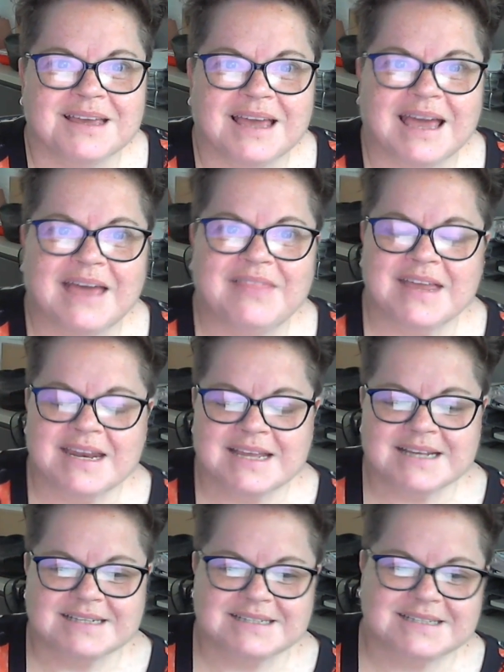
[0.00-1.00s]

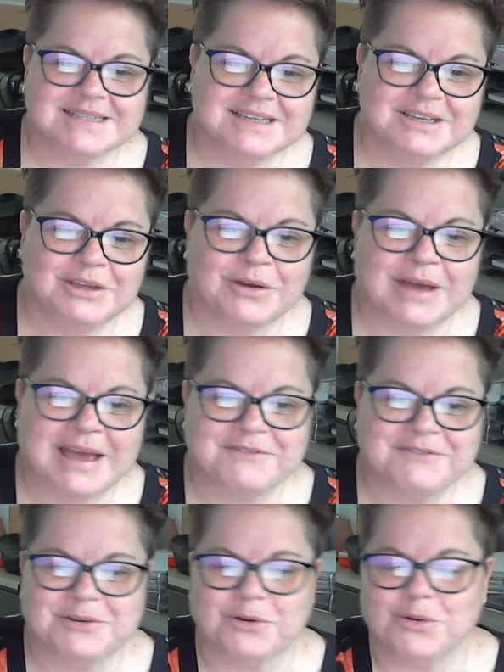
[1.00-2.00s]
then you
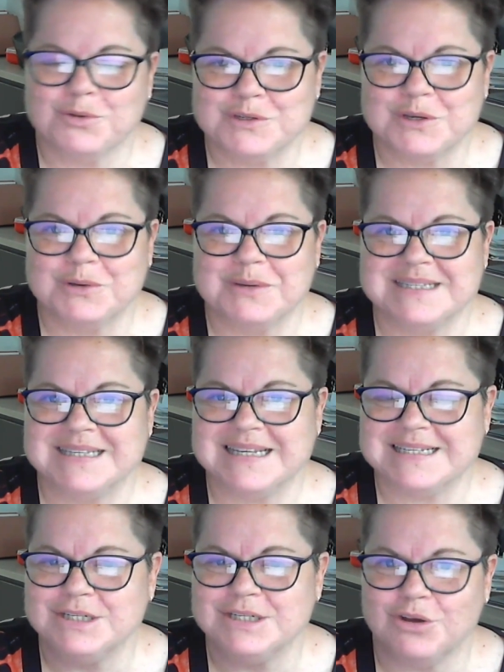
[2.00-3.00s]
have to also
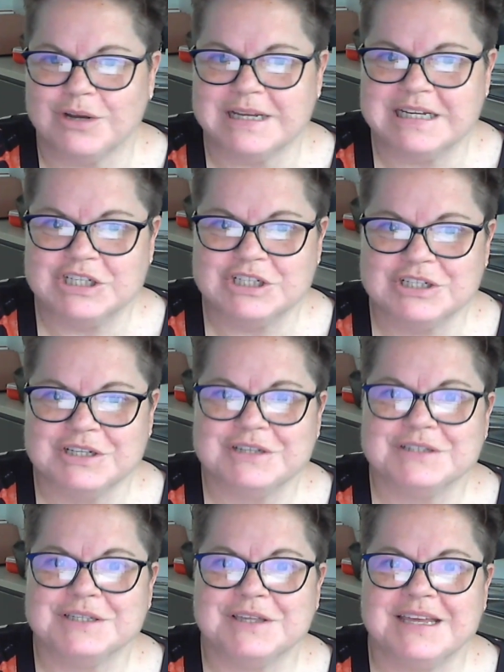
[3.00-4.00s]
assess knowledge.
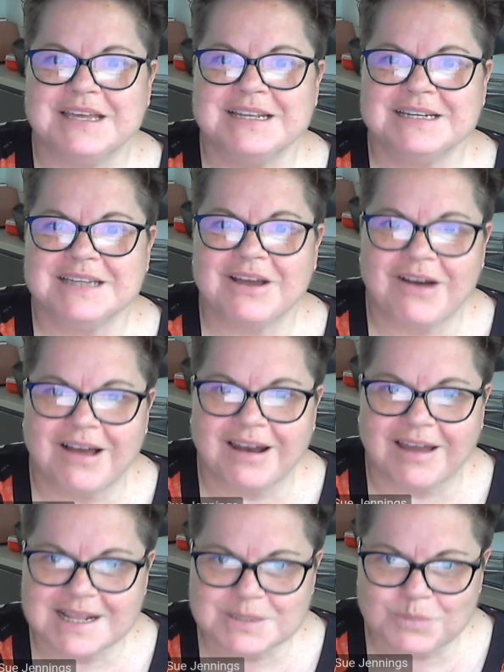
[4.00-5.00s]
So then it
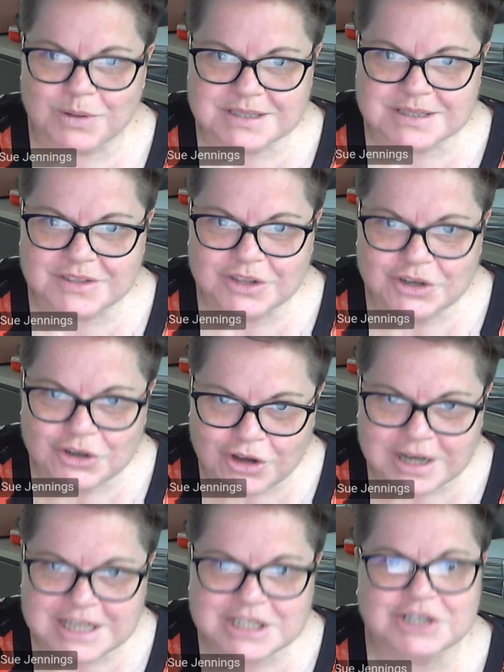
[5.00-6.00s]
highlights what's the
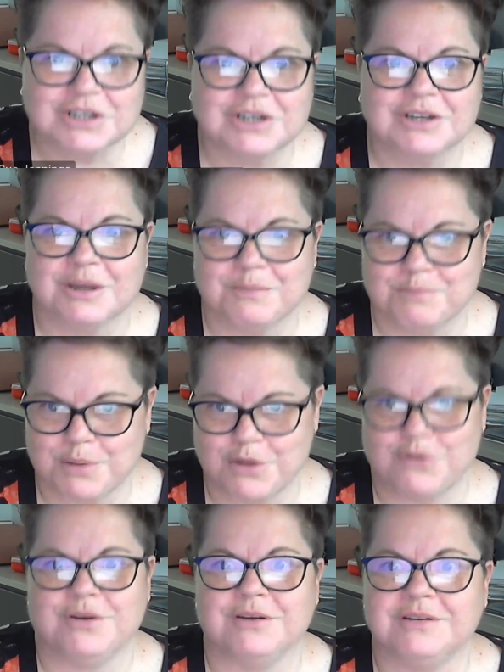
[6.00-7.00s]
knowledge
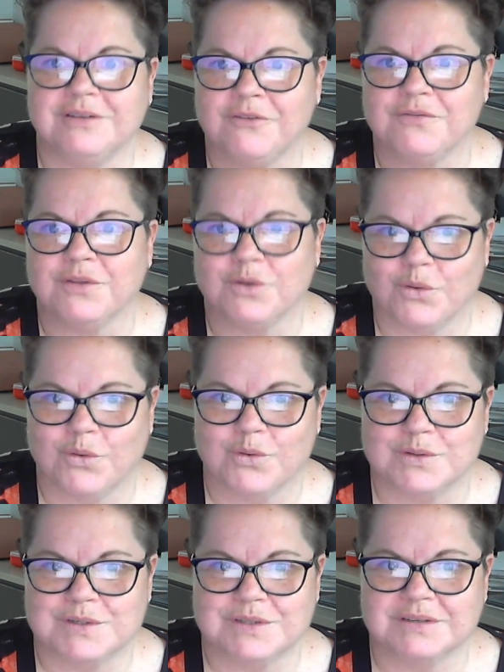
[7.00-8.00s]
component of the
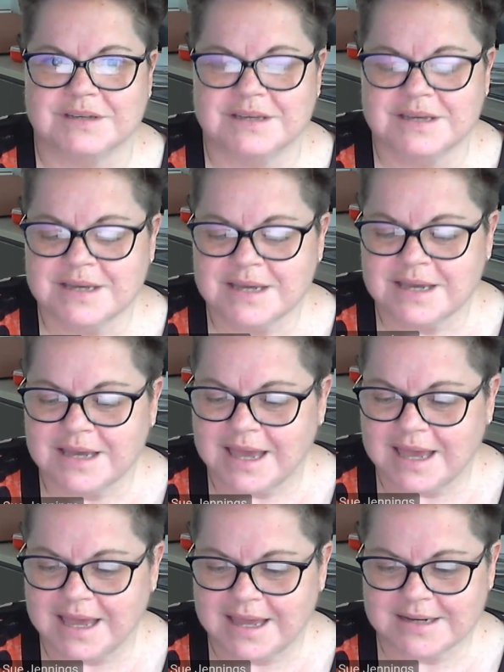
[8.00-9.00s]
course.
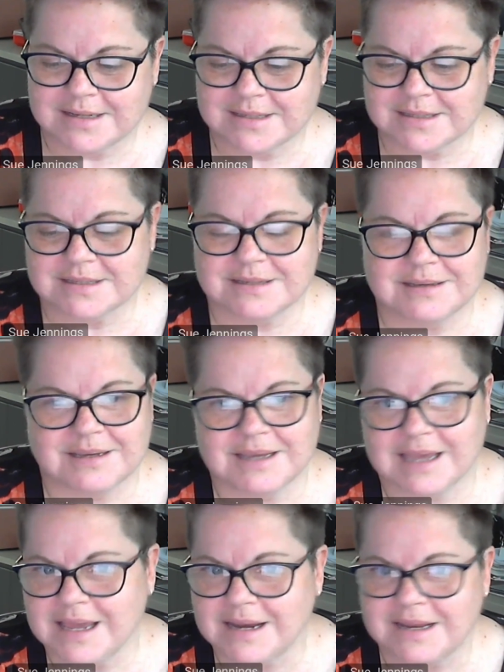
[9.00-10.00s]
And
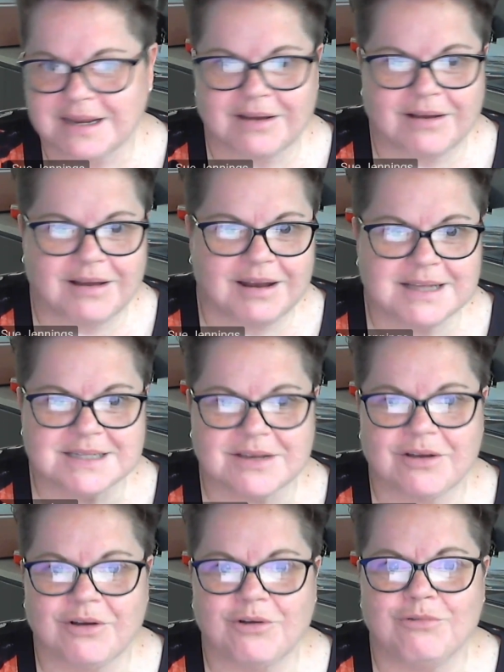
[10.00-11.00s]
again, it highlights a
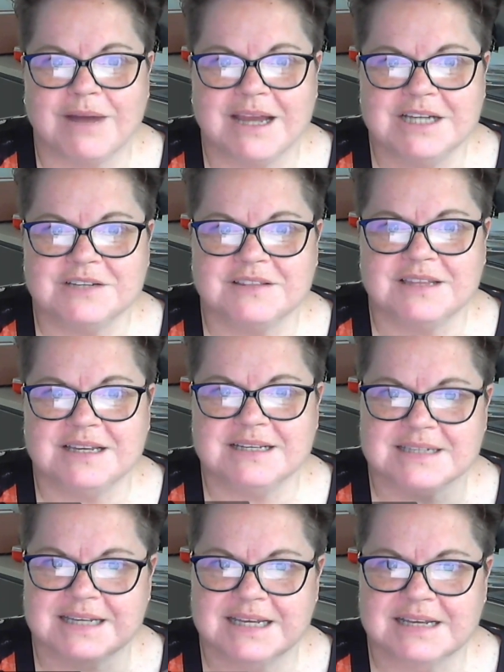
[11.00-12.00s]
whole range of
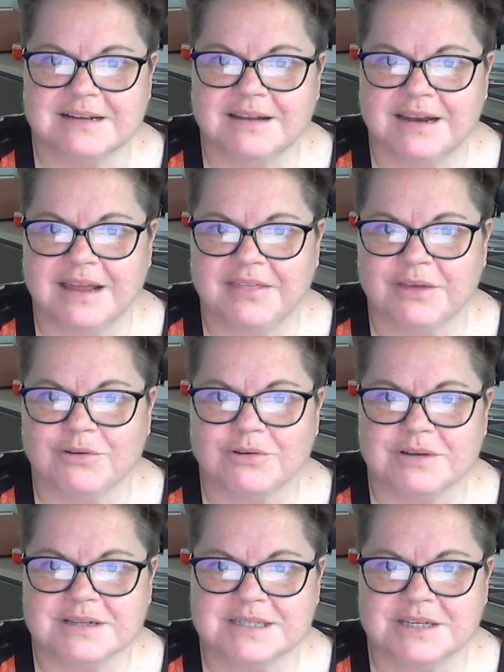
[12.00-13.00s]
things, legal and ethical
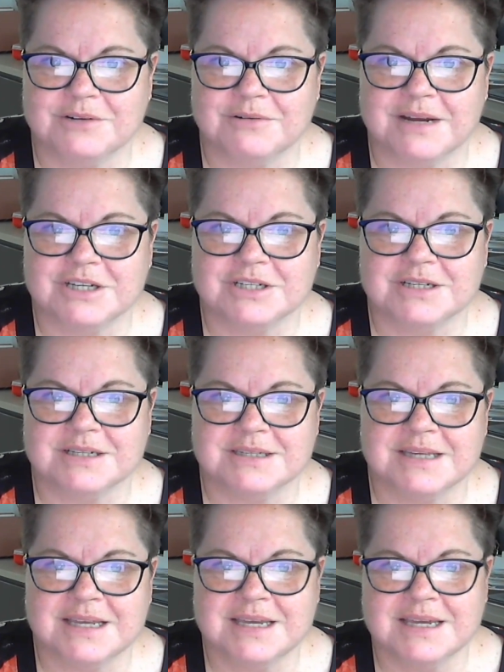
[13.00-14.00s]

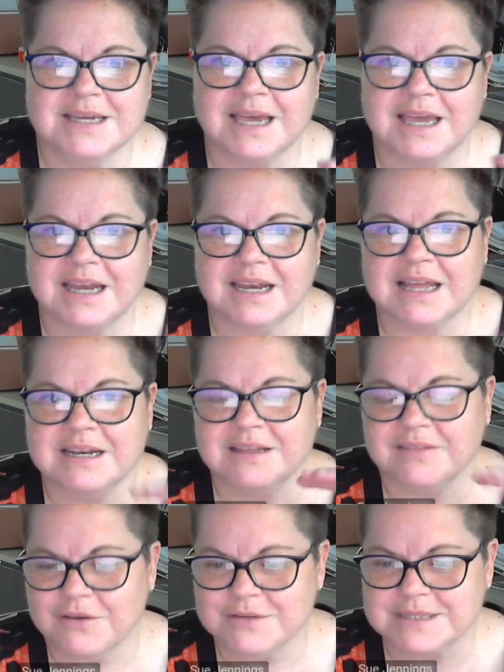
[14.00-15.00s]
considerations. And under
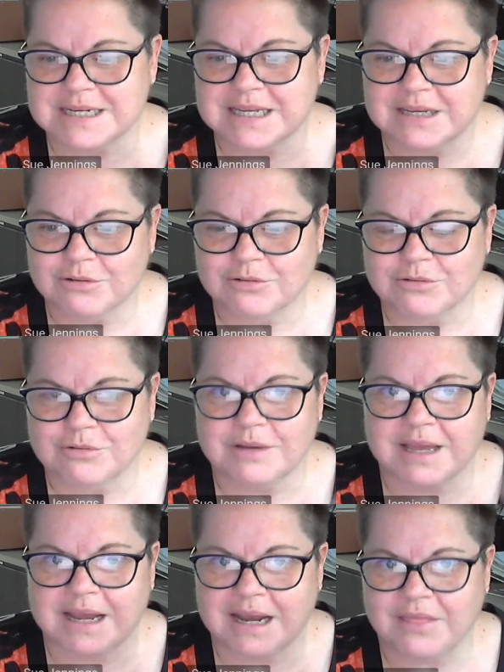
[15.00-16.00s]
those legal
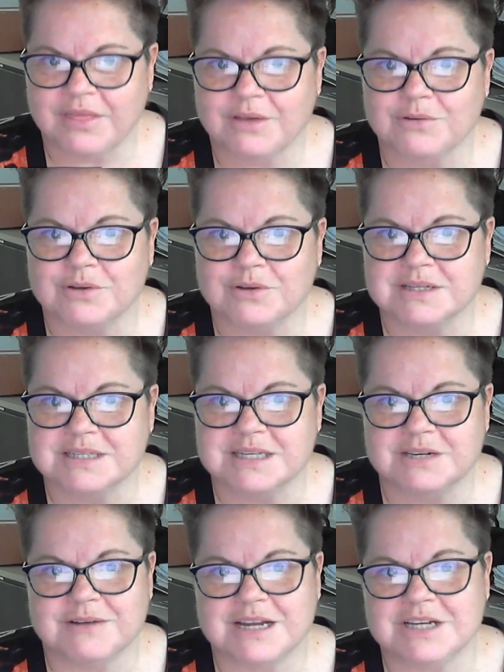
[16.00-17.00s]
and ethical
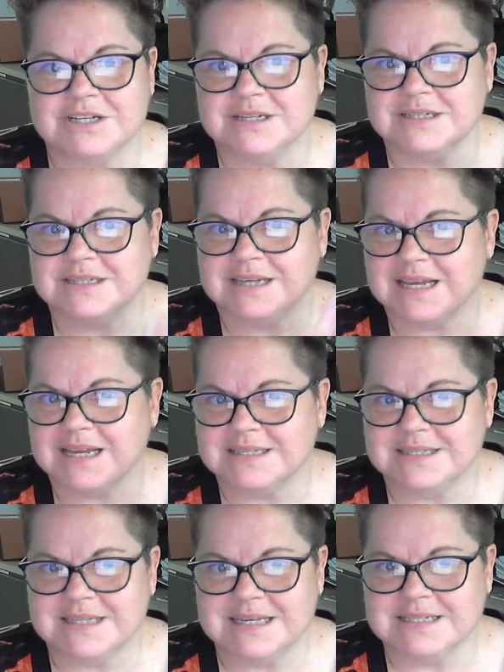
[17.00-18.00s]
considerations, it
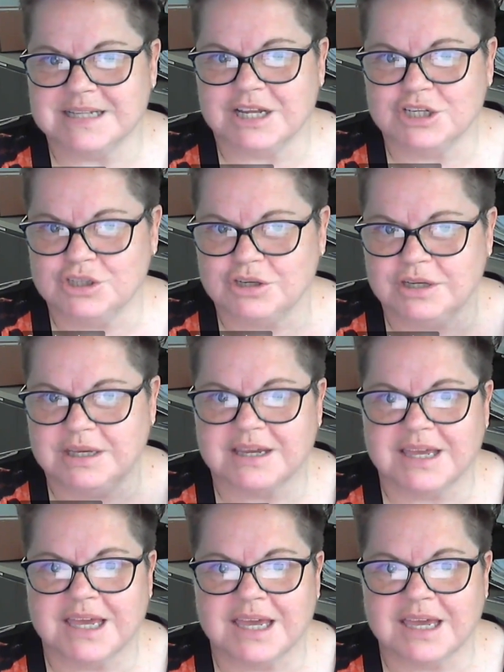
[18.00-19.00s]
has things like duty
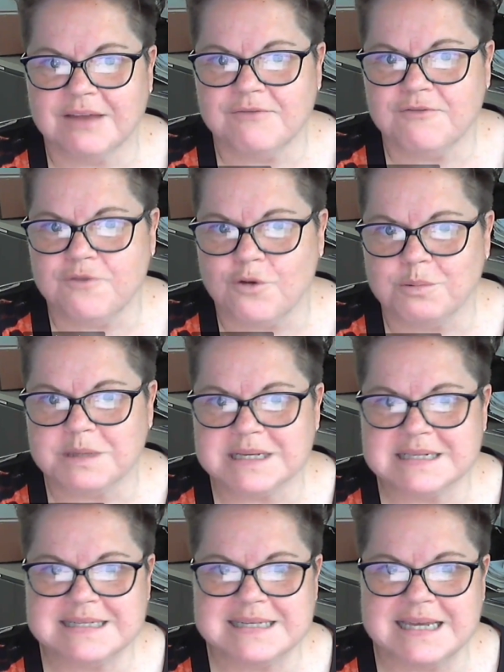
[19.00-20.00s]
of care, informed
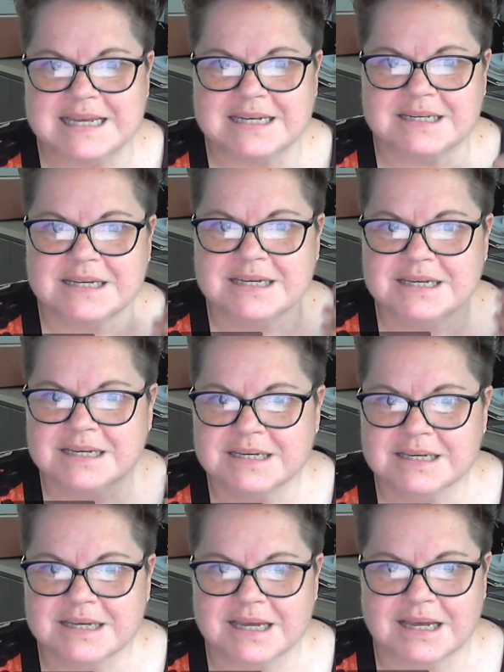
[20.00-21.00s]
consent,
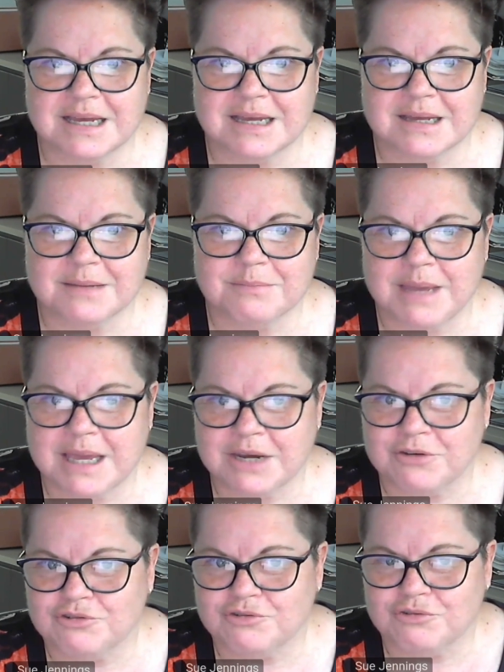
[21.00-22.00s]

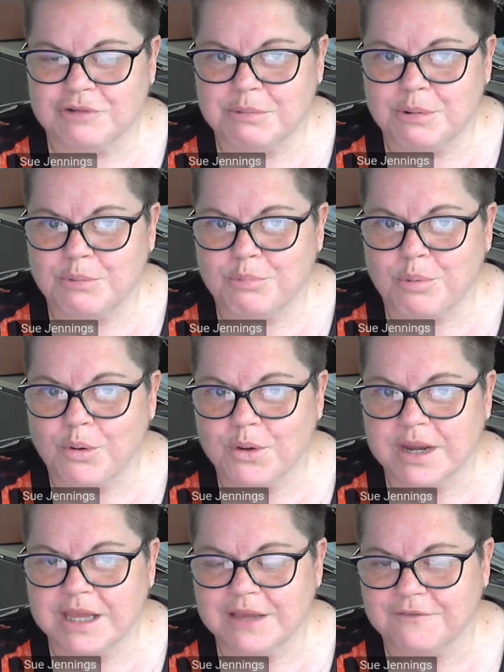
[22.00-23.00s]
mandatory
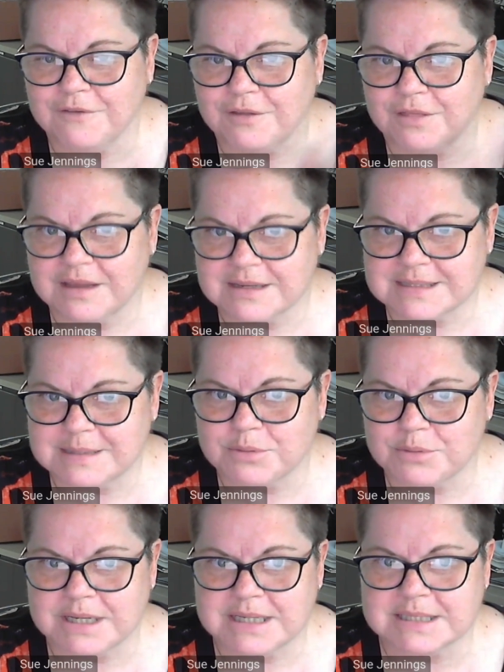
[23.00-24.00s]
reporting if you think
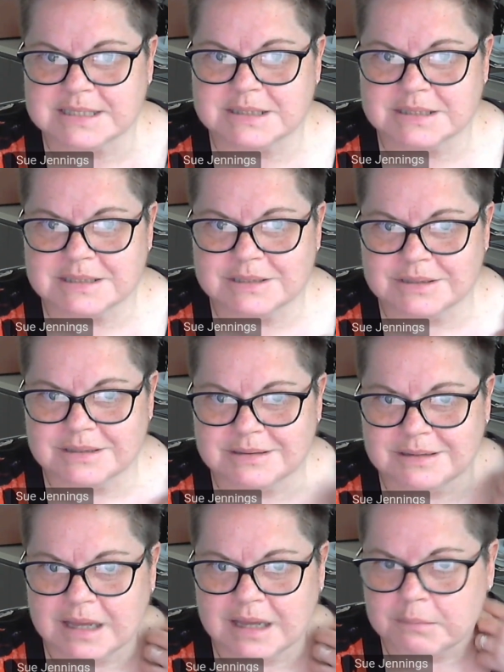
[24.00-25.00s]
somebody's
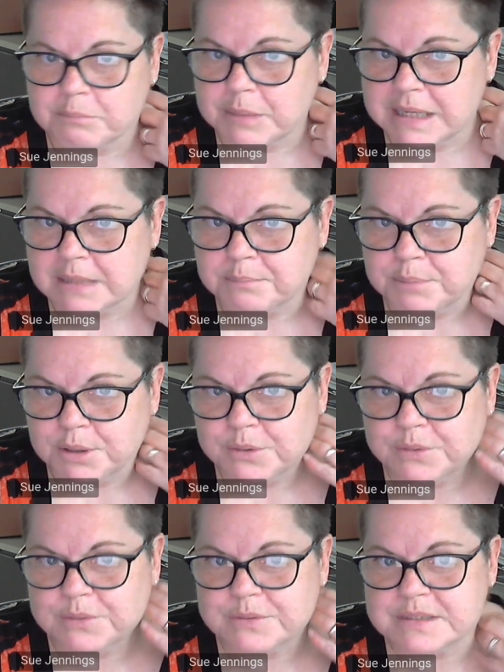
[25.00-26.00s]
being
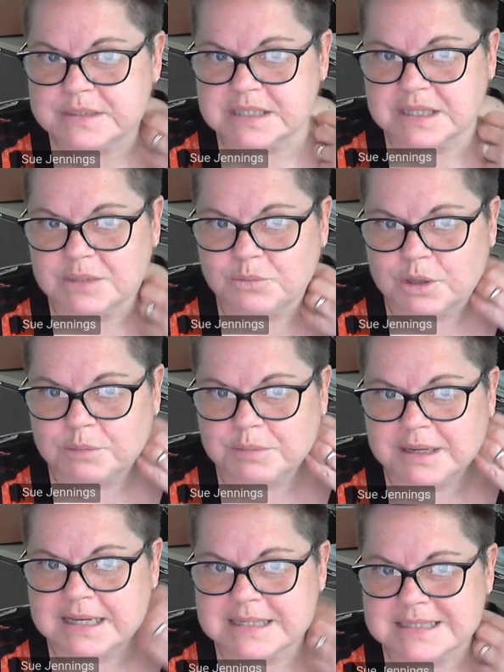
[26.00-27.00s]
abused in the
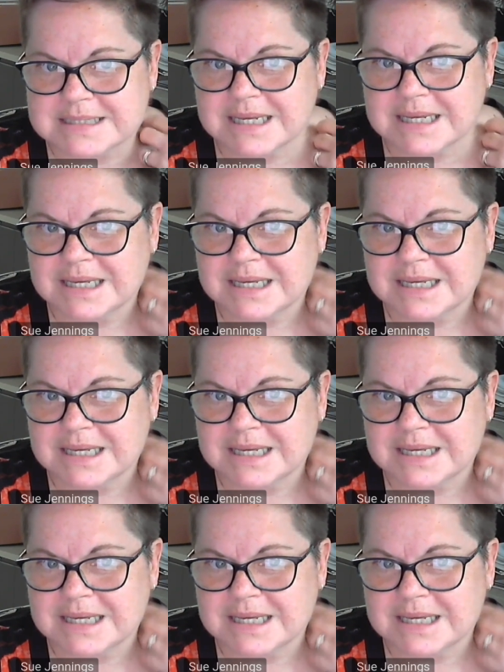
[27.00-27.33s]
workplace,